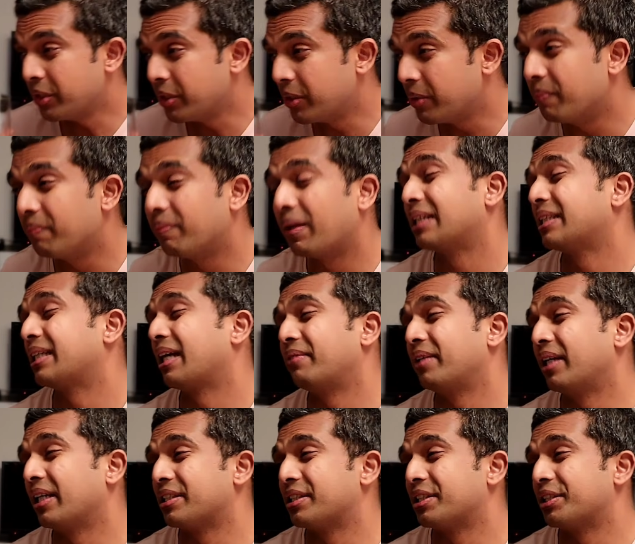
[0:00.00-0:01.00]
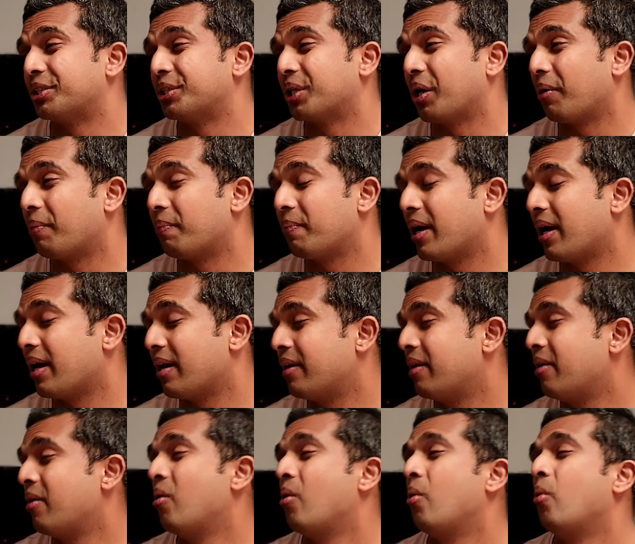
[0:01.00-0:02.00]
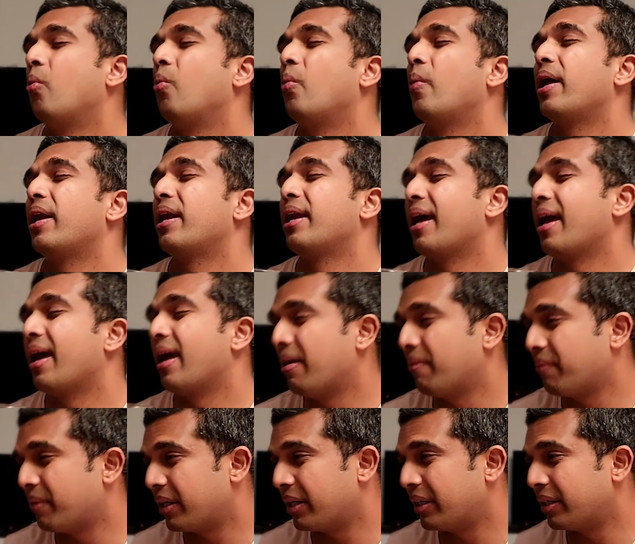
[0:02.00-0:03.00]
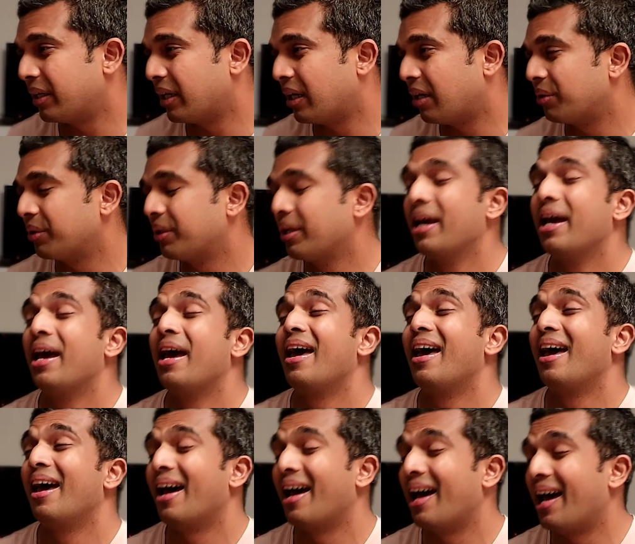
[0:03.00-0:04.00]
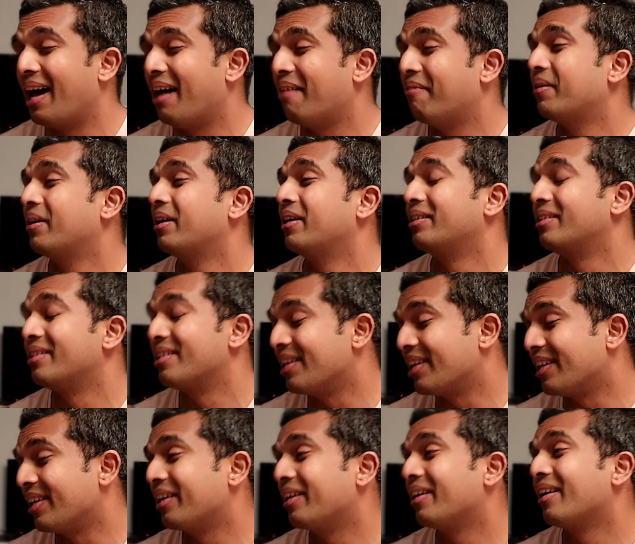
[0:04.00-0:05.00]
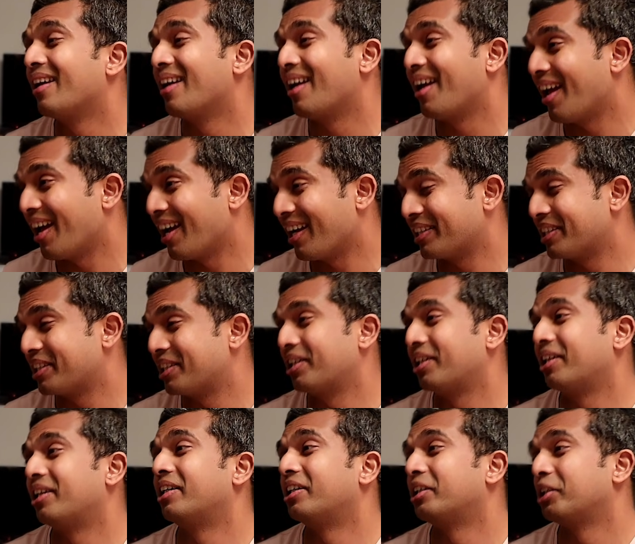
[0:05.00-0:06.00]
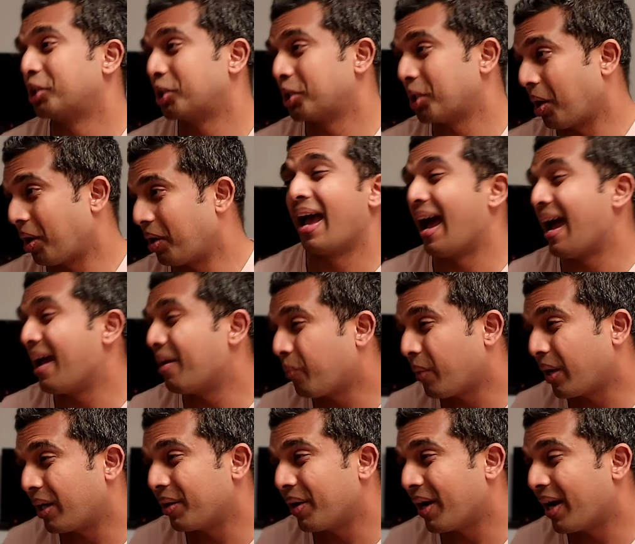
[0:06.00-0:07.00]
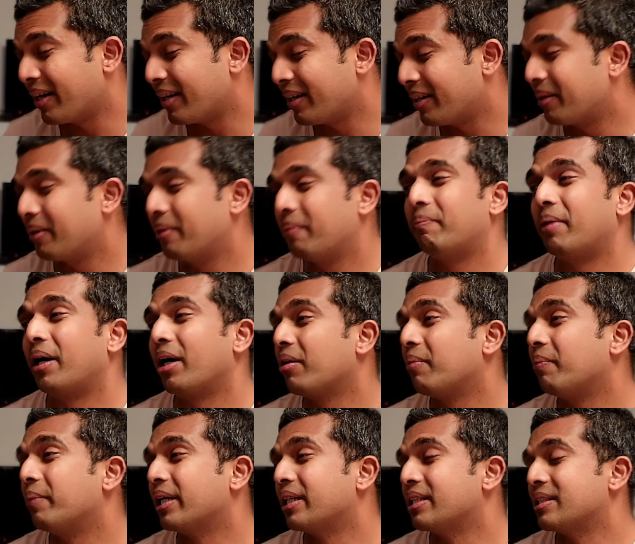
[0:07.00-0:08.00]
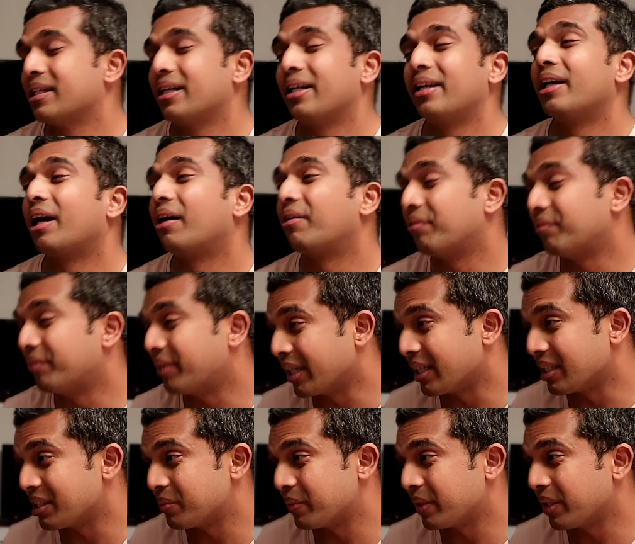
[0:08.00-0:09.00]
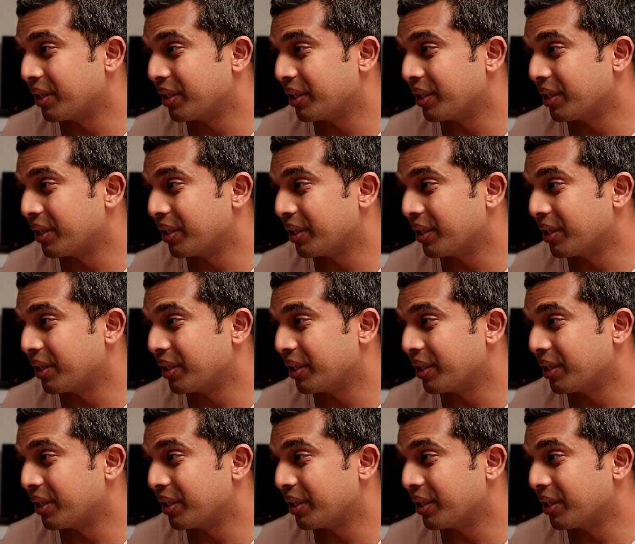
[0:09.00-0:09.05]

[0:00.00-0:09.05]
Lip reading: You must have the extra shot, man. Whenever in doubt, have the extra shot. And while you're at it, buy your mates a round of drinks, will